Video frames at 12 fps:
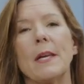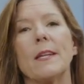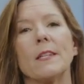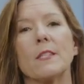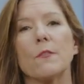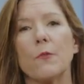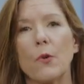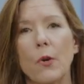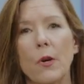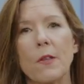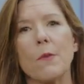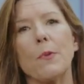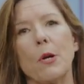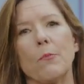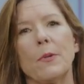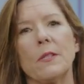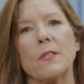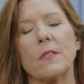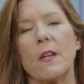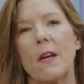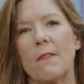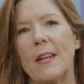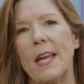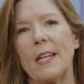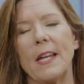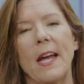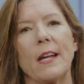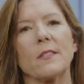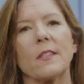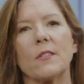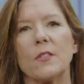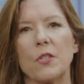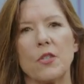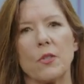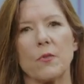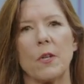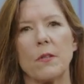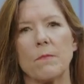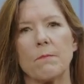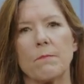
it is for the purpose of gaining access to children.